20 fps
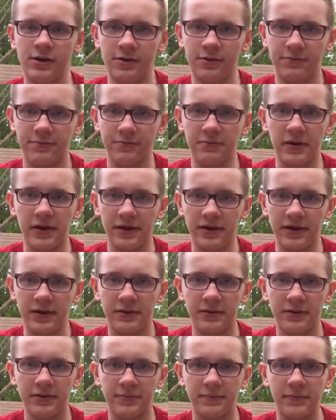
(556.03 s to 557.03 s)
Reina
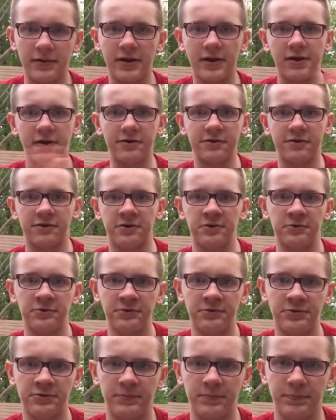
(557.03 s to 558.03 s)
and other
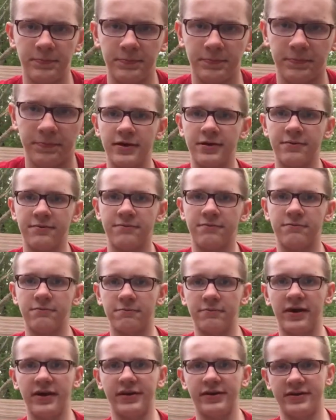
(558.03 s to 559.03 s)
girls. And
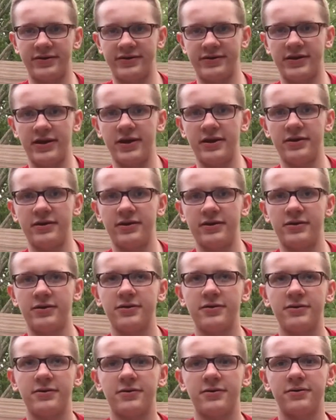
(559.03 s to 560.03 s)
Reina stayed
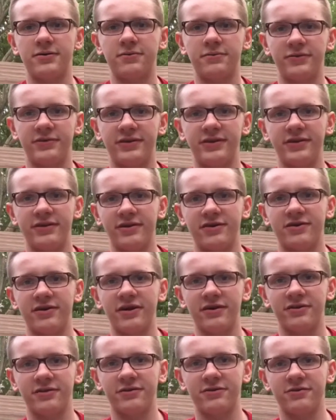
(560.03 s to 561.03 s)
with Tita
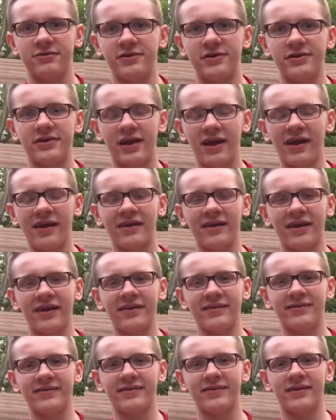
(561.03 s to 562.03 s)
Chato, Tita
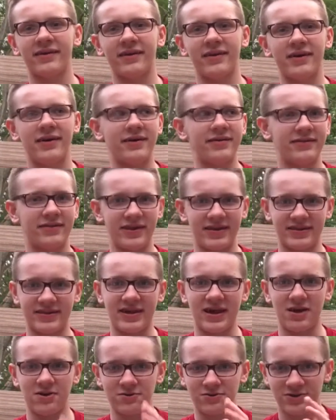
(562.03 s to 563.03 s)
Inés, and that's
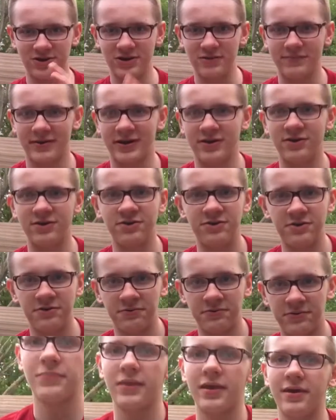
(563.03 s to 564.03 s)
how she met
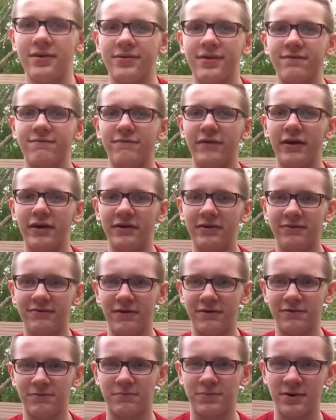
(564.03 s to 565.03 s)
June. They finally
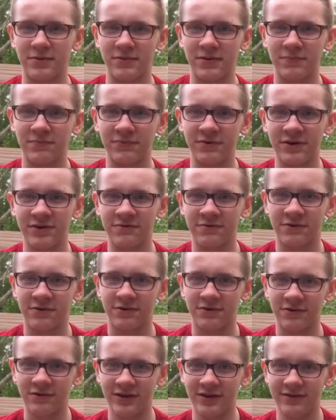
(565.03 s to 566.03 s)
found a permanent place for her
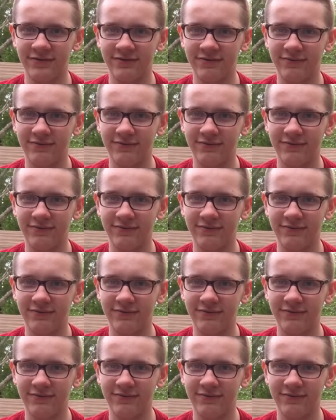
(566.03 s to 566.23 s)
to live